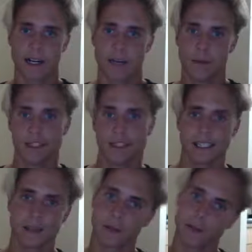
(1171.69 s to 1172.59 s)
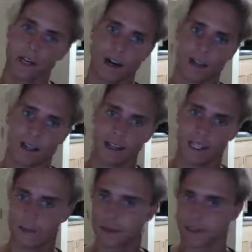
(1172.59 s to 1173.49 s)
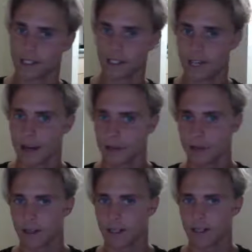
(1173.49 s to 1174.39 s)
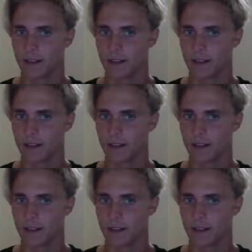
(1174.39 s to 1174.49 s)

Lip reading: But since women aren't really like supposed to look at beauty,